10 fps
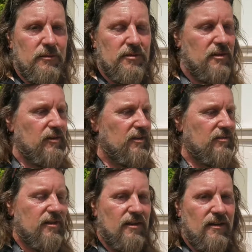was a great
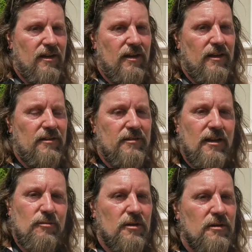singer. He's got
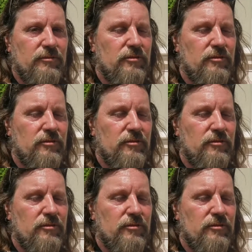a wonderful